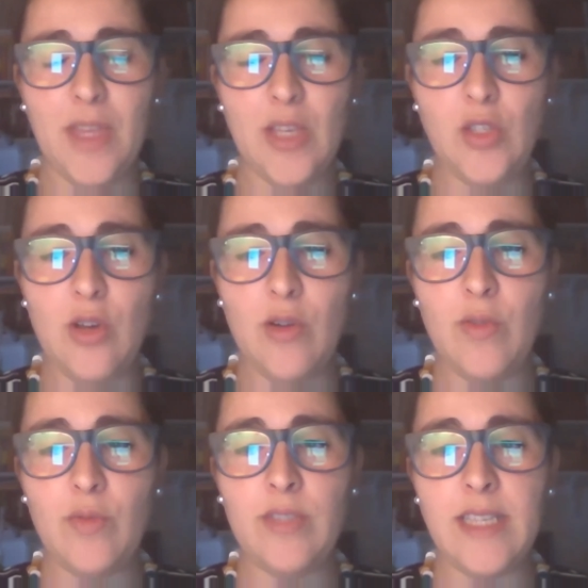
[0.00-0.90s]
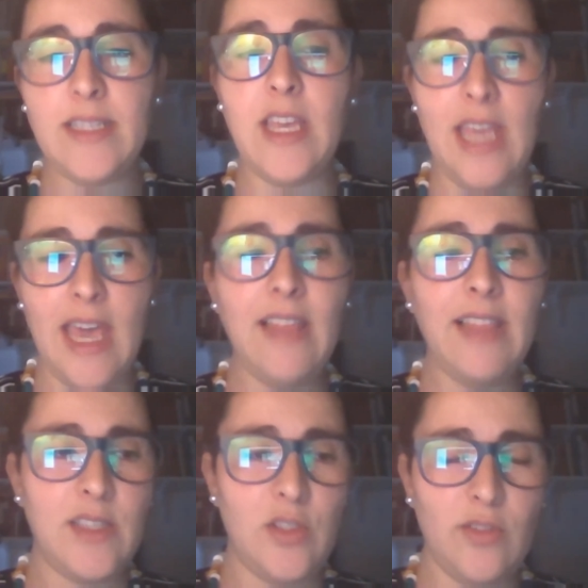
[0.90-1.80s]
So they say, yeah,
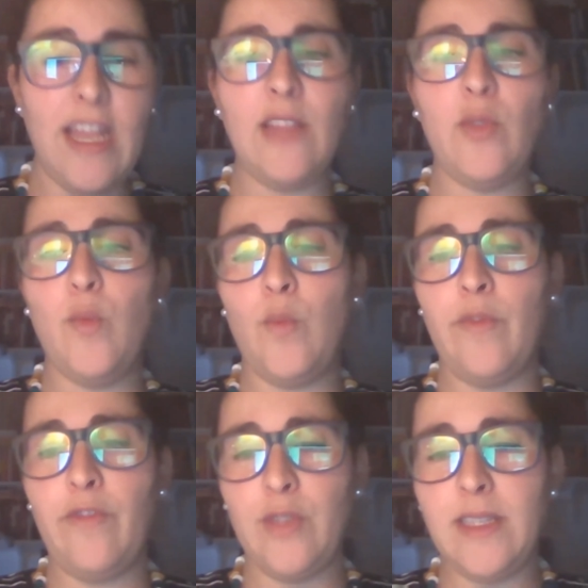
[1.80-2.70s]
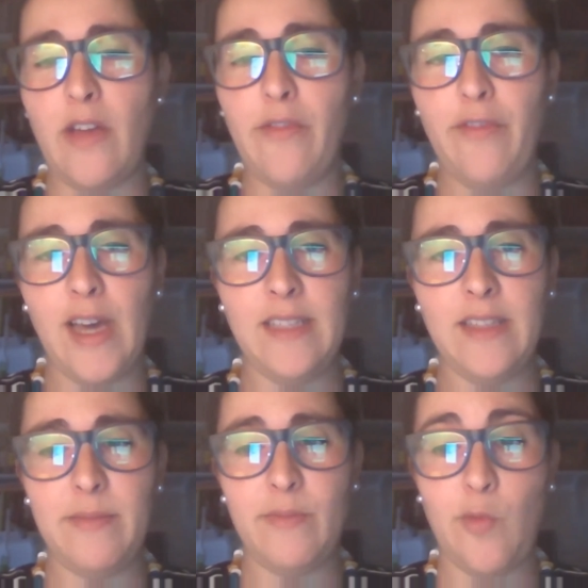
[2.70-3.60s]
let's do that. Fundação find
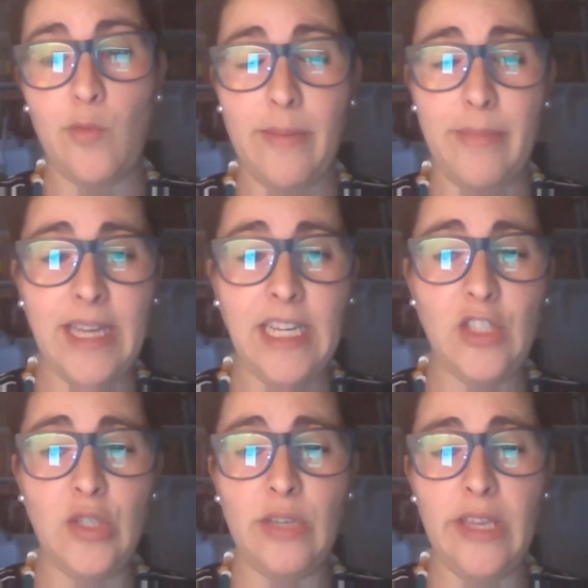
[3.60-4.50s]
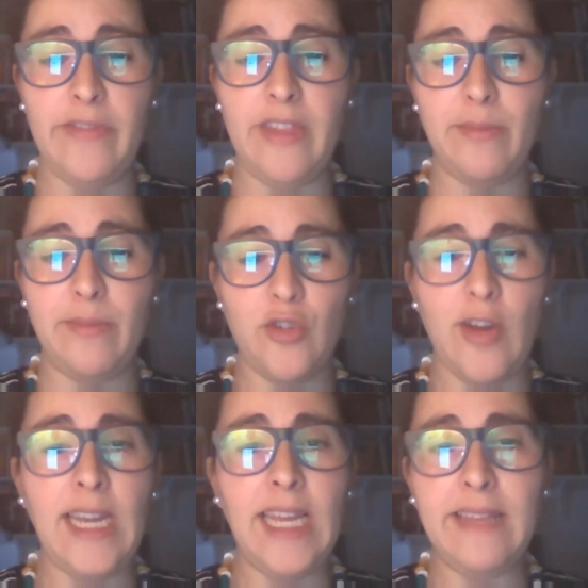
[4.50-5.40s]
the money to give them
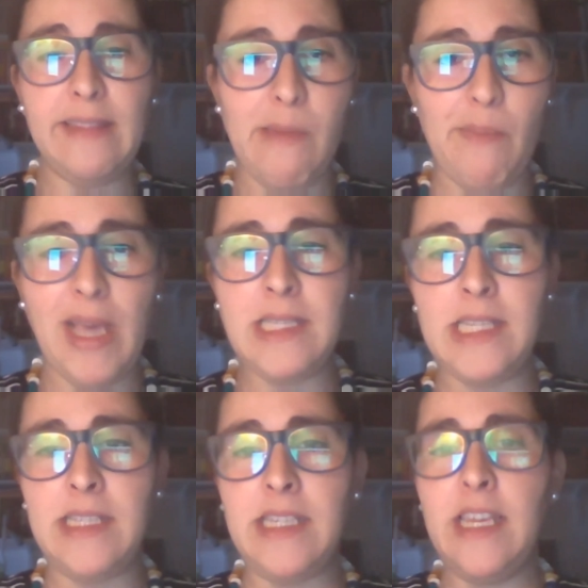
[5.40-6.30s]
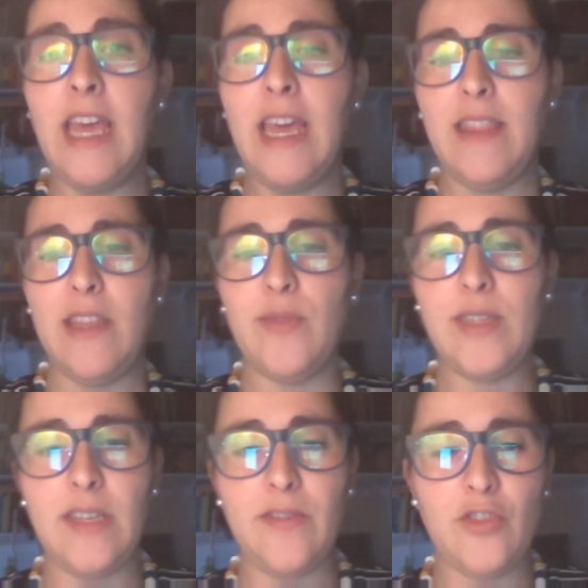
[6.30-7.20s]
training and capacity. They
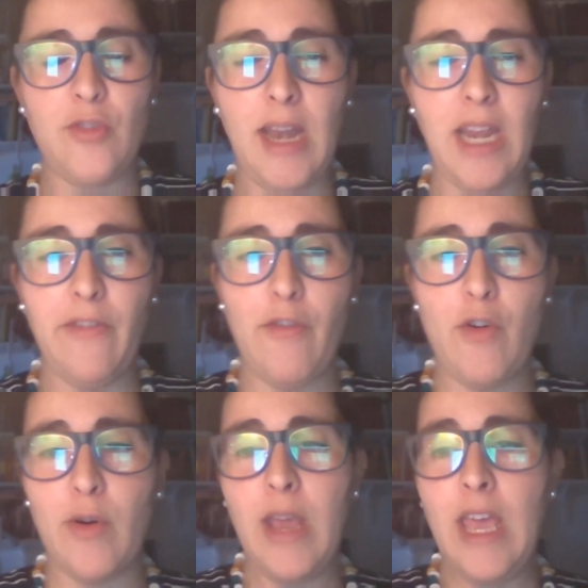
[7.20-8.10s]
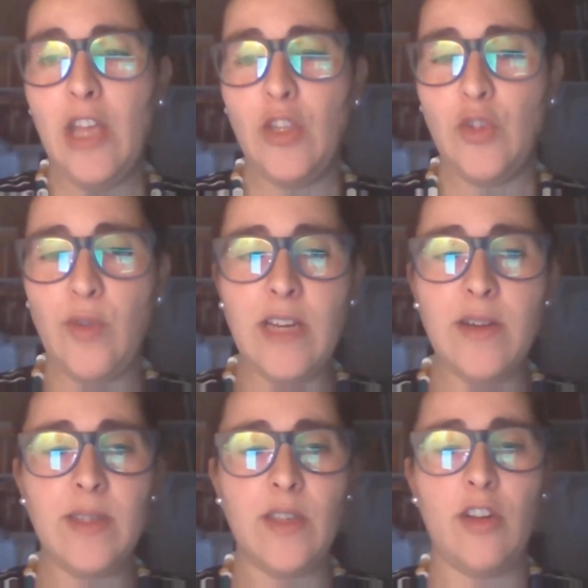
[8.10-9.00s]
receive training for 2
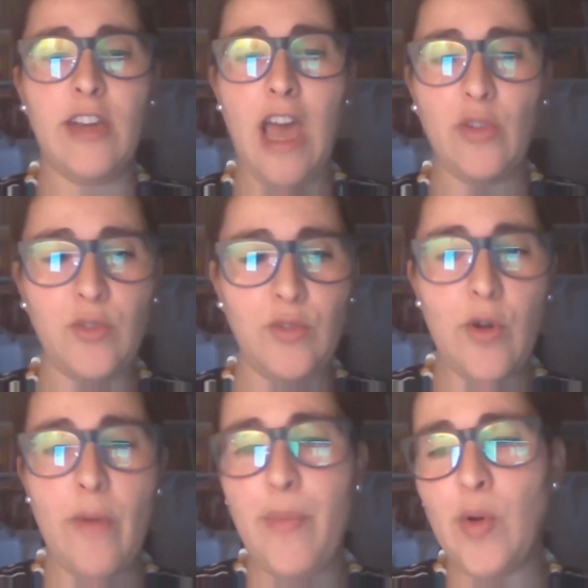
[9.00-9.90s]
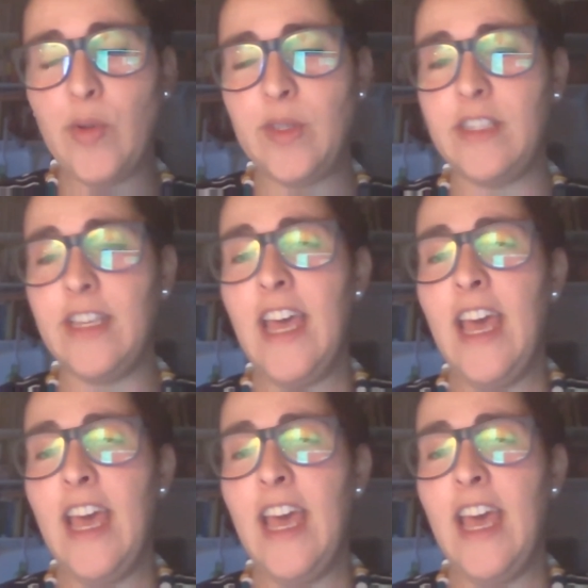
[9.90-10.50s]
years on how to do compost.